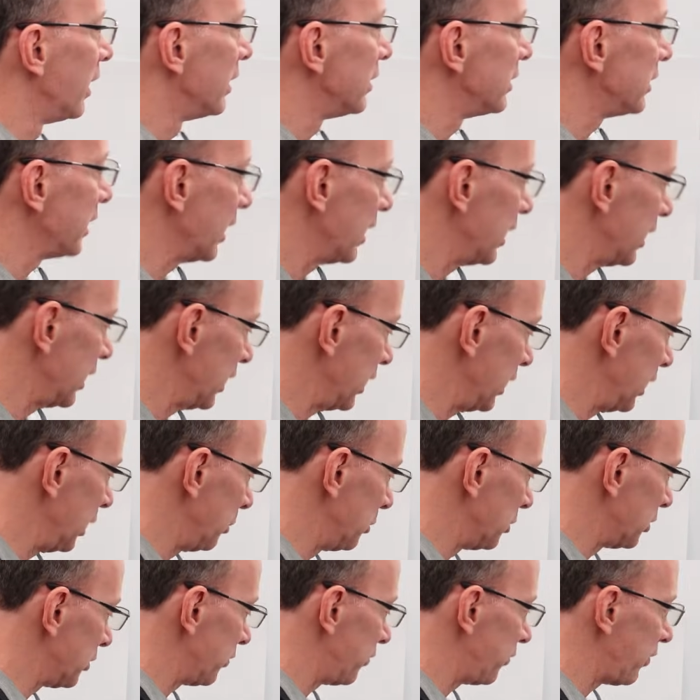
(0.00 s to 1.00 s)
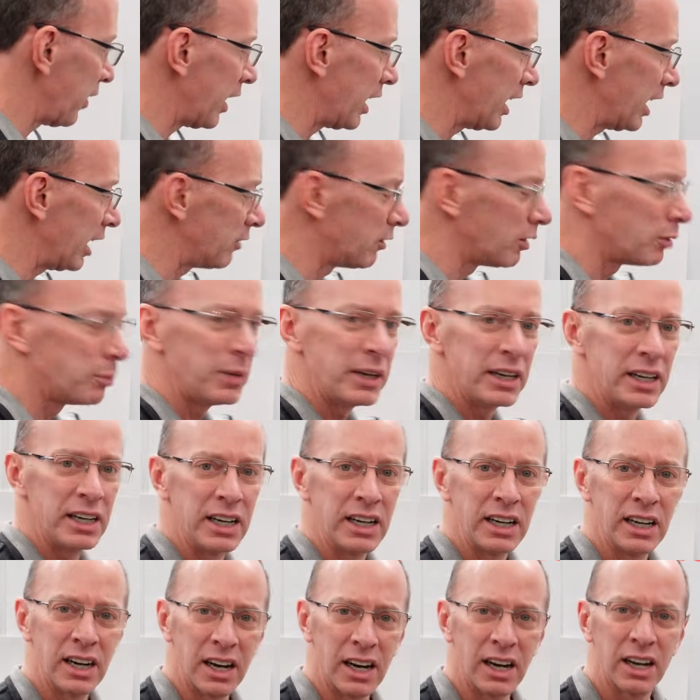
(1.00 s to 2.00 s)
times 5 would be
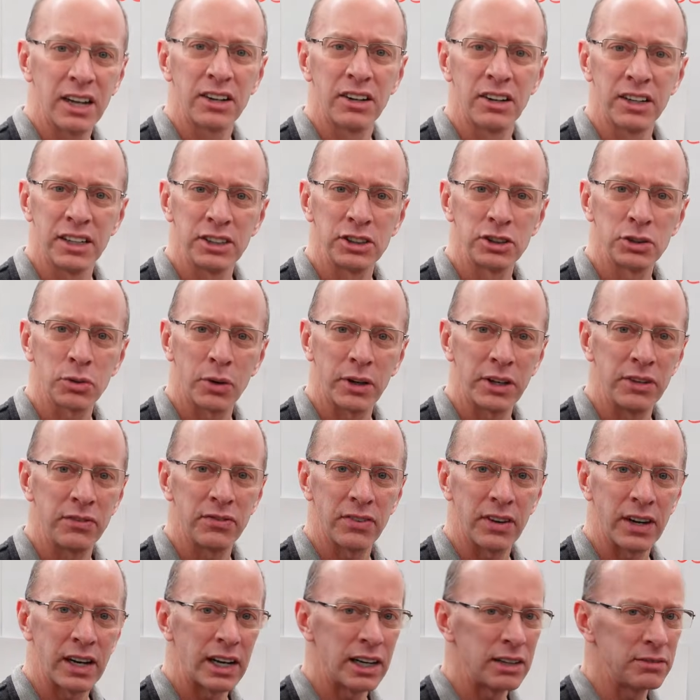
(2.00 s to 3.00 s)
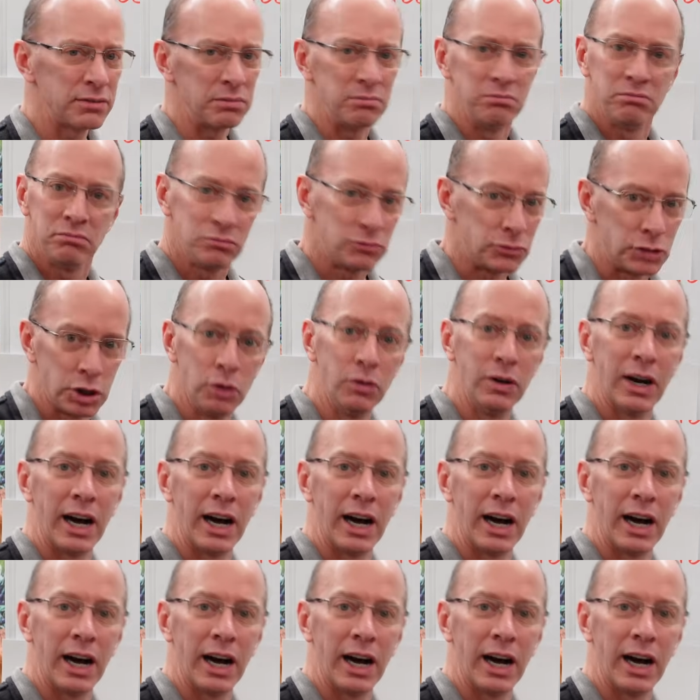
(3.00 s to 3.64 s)
125. Too